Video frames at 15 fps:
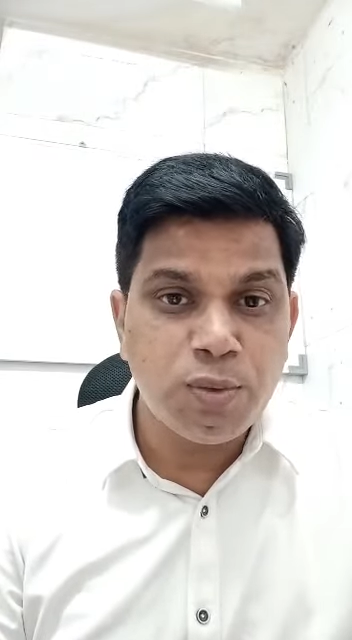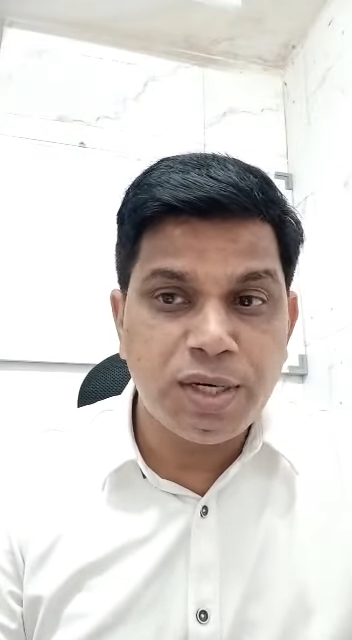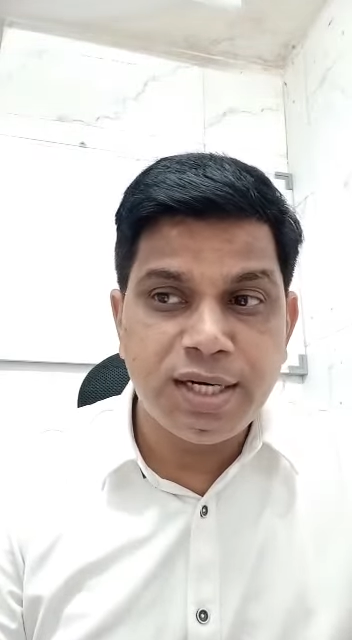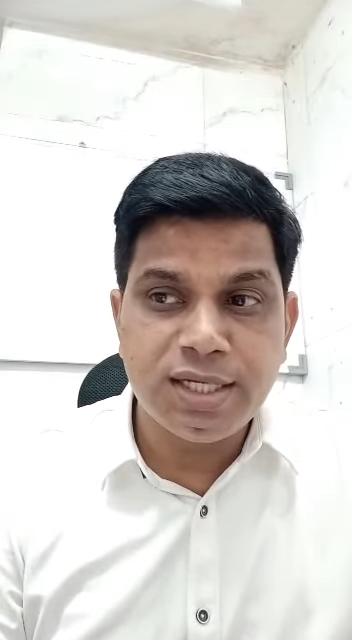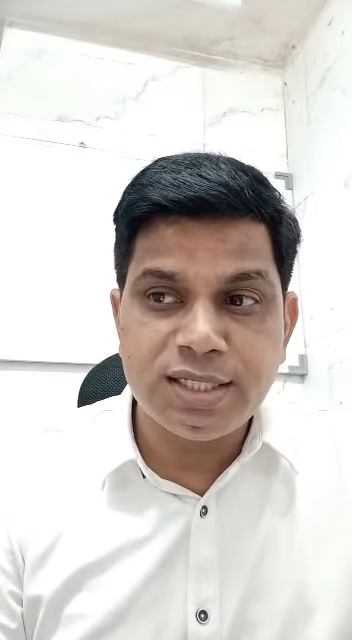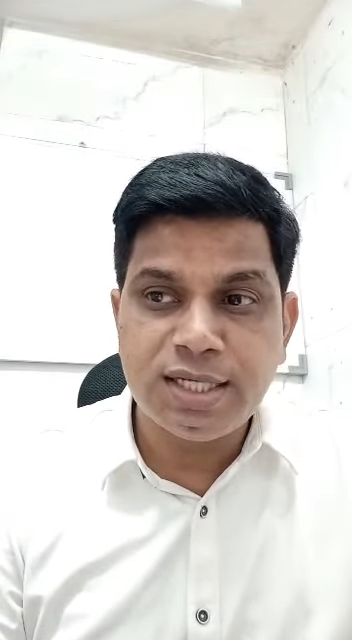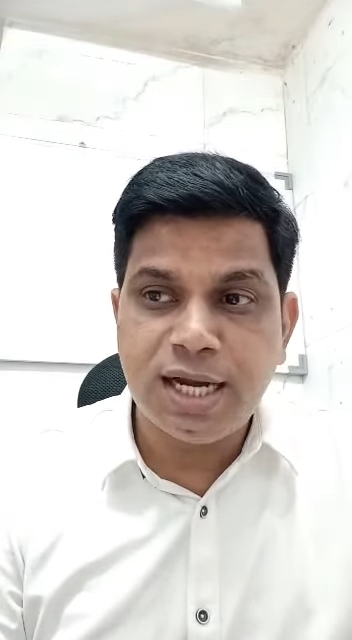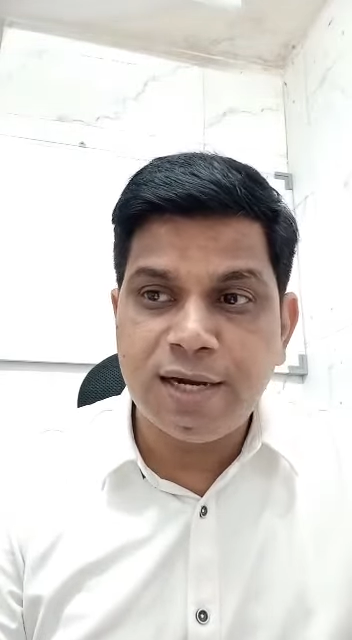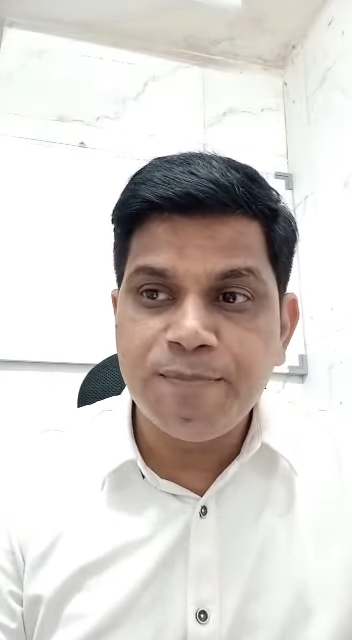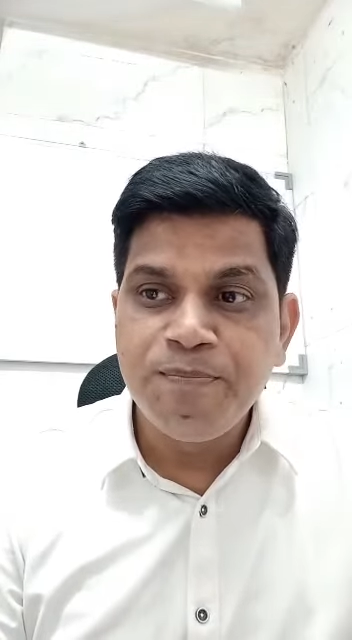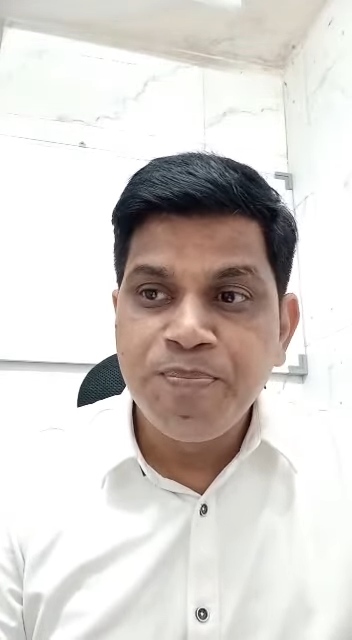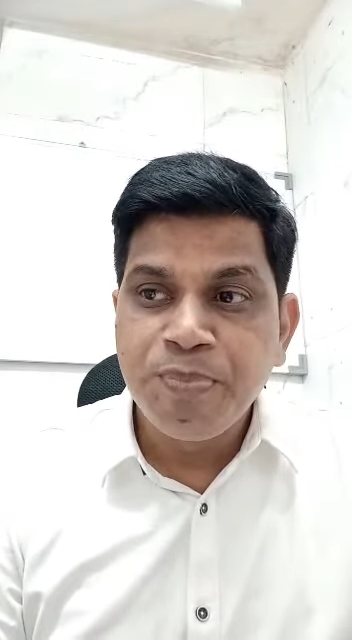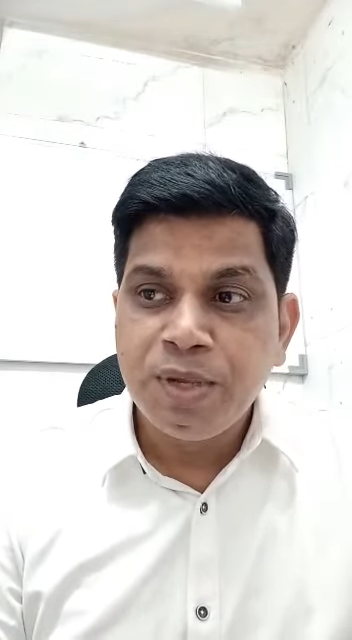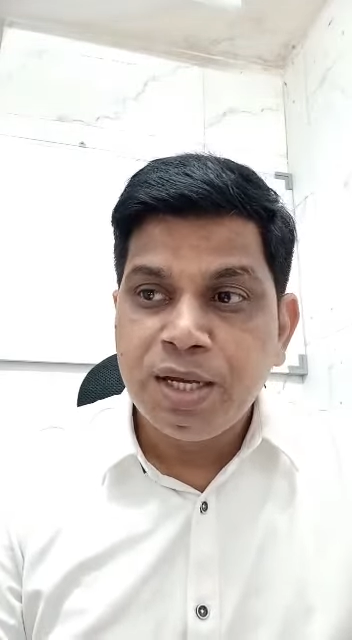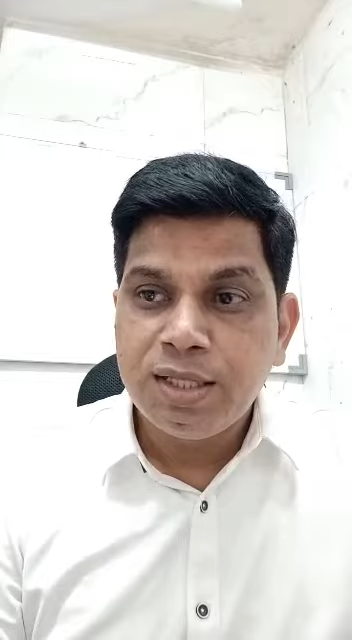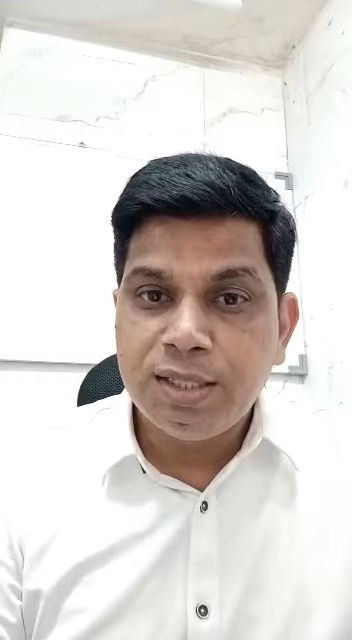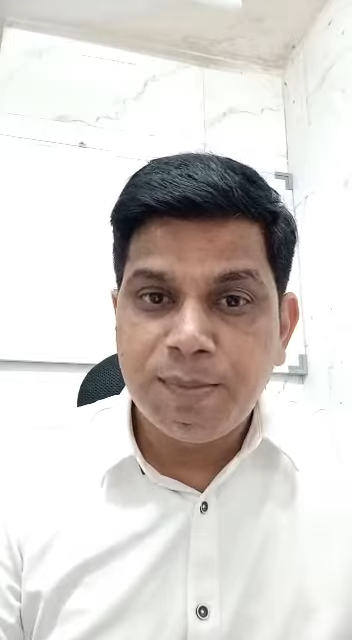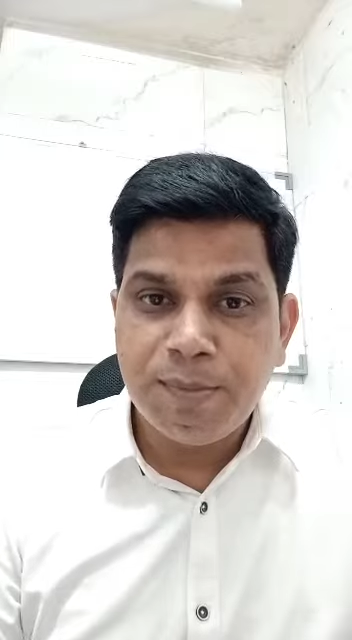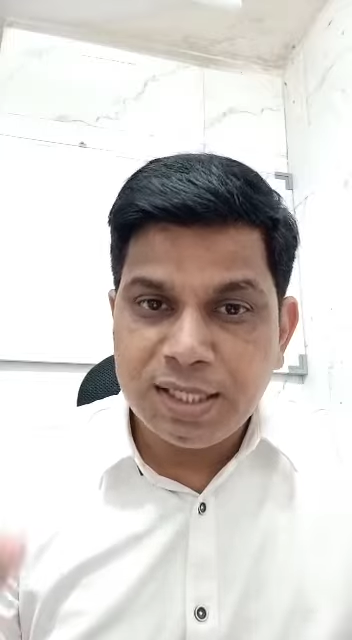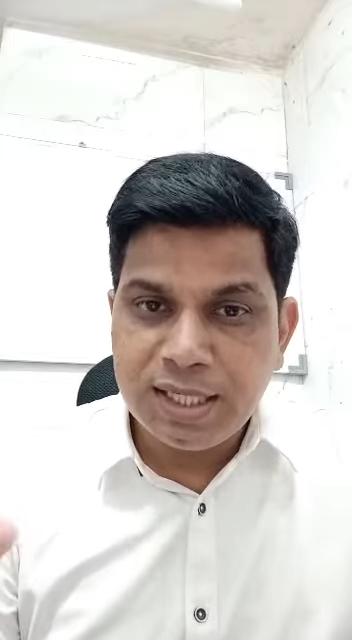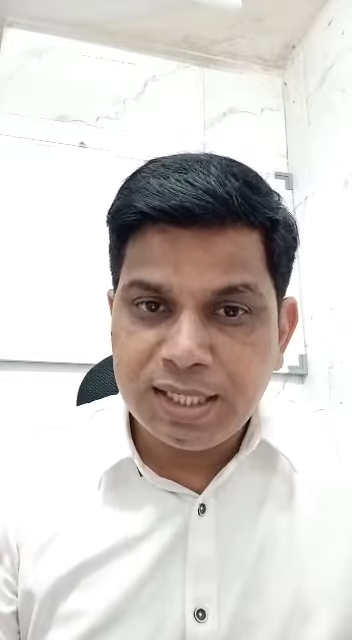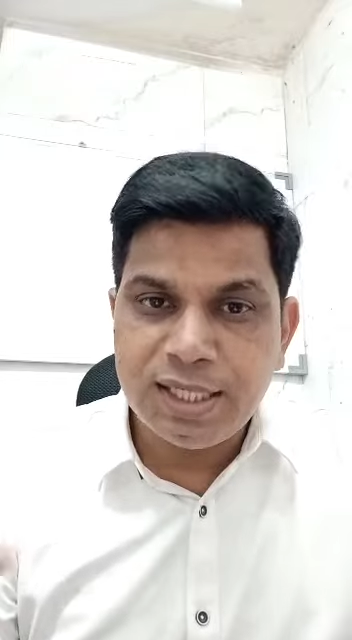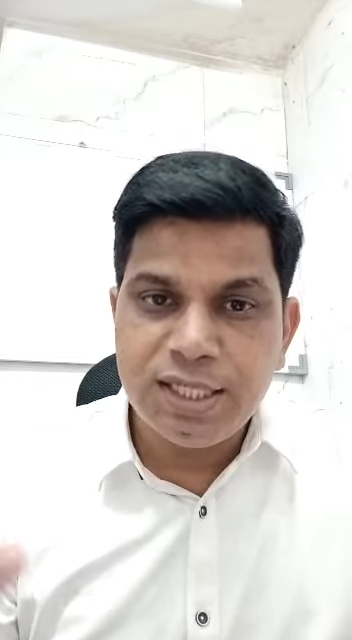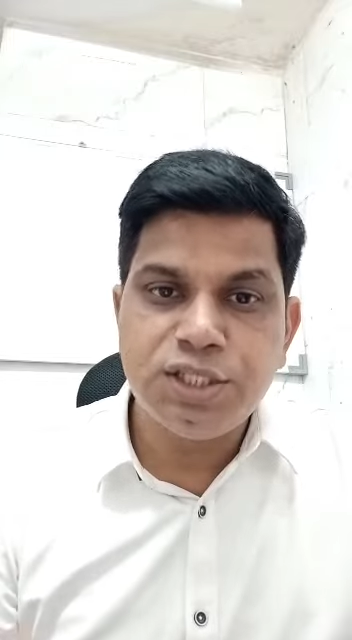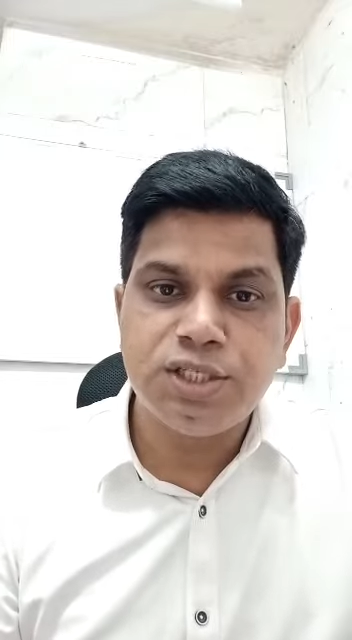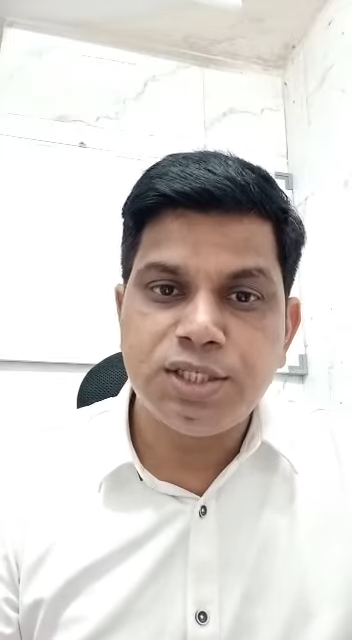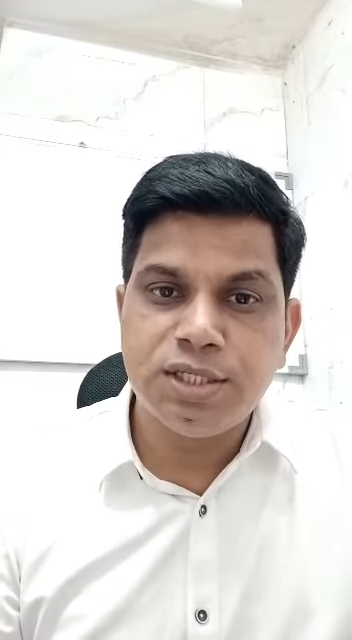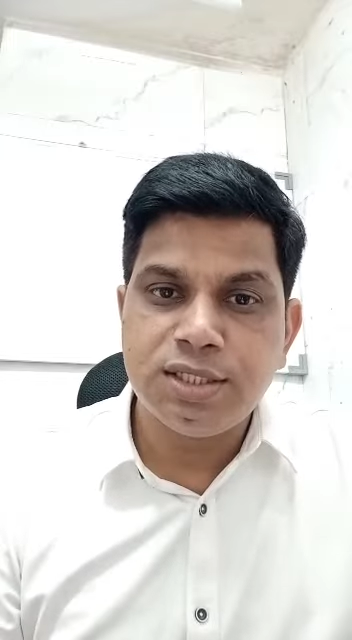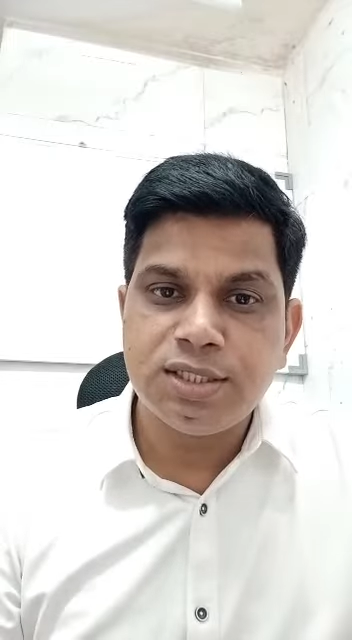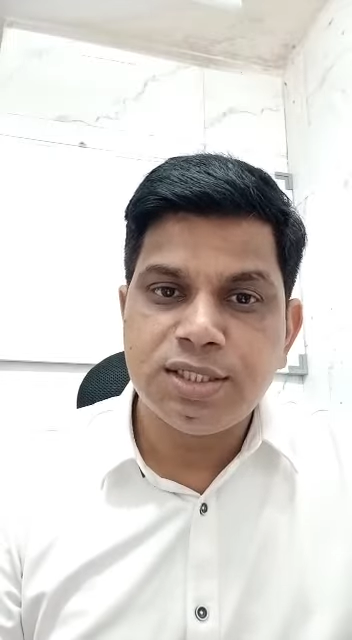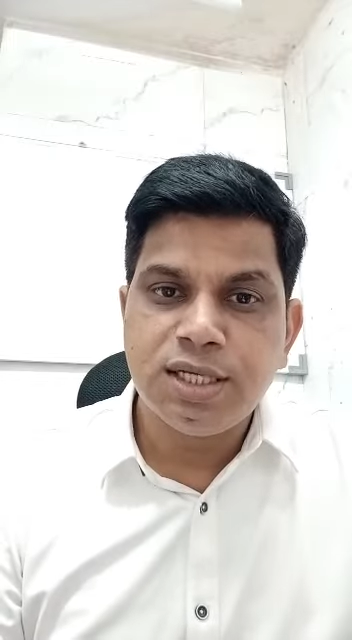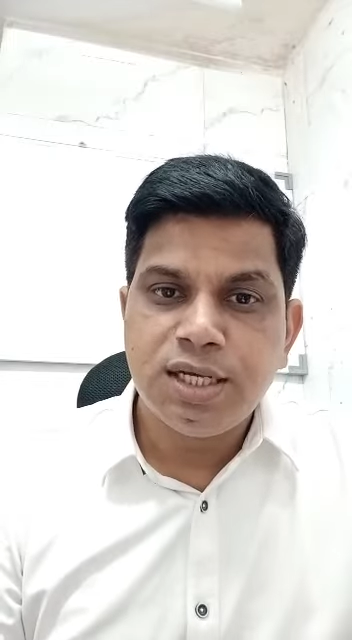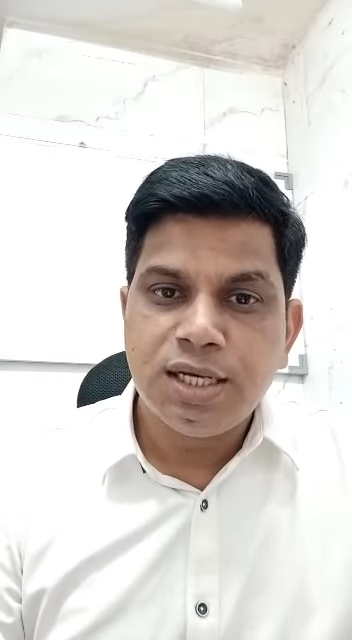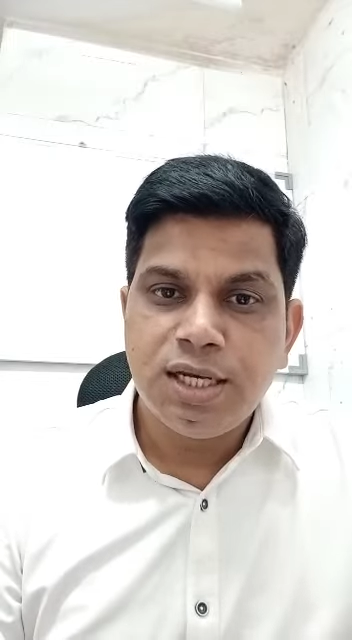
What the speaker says: understand the mother tinctures,